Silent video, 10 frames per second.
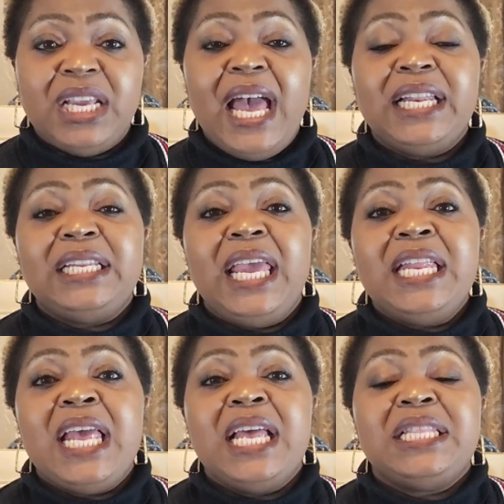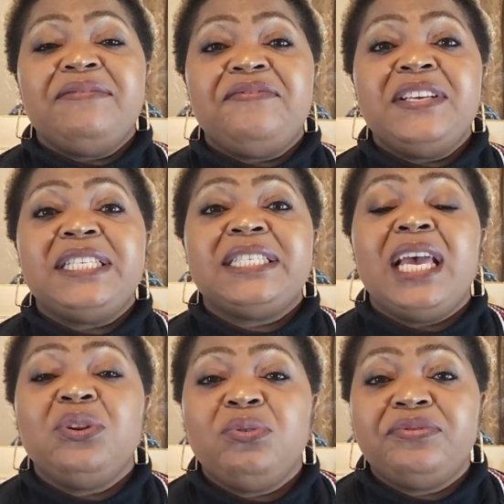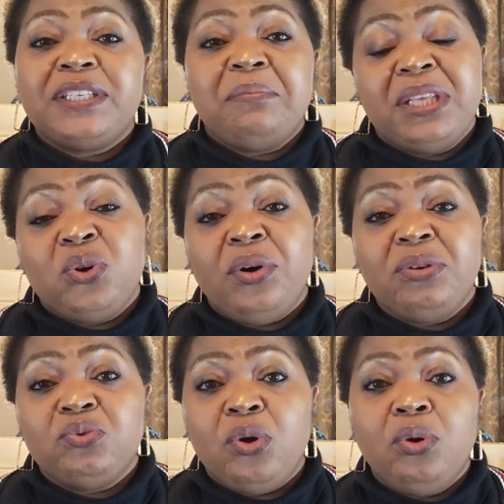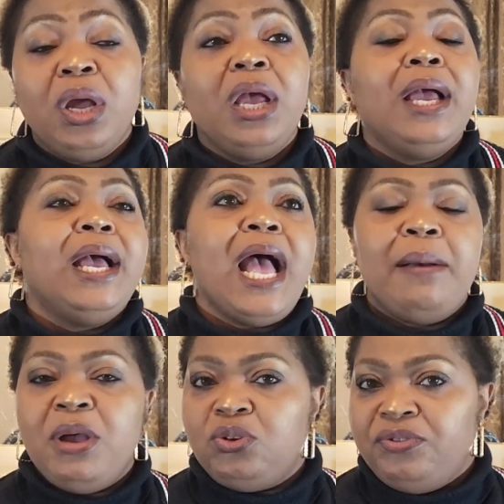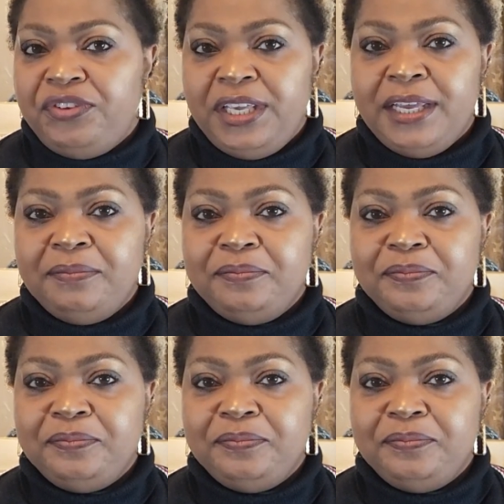at, at the first sign of something going wrong, I'm out of here.